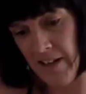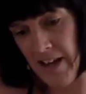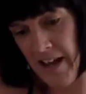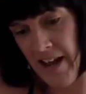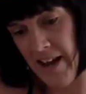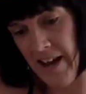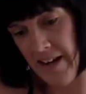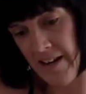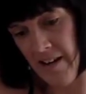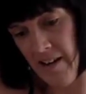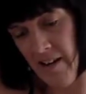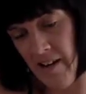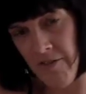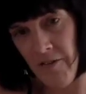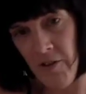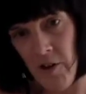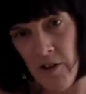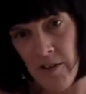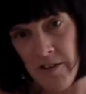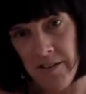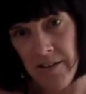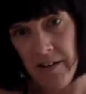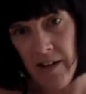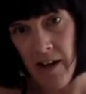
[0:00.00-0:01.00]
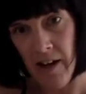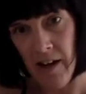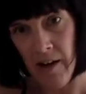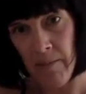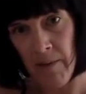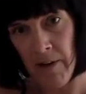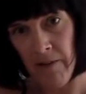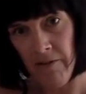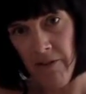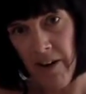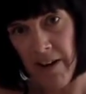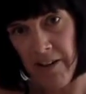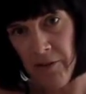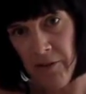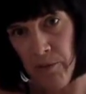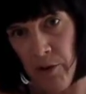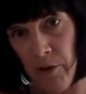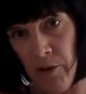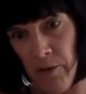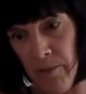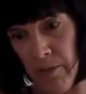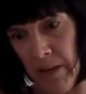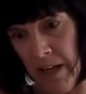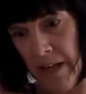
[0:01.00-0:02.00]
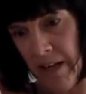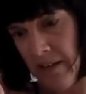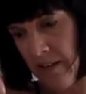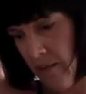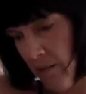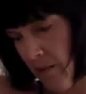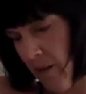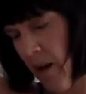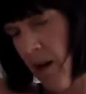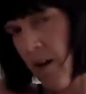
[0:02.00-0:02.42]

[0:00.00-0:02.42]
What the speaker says: And I've got some fresh blueberries,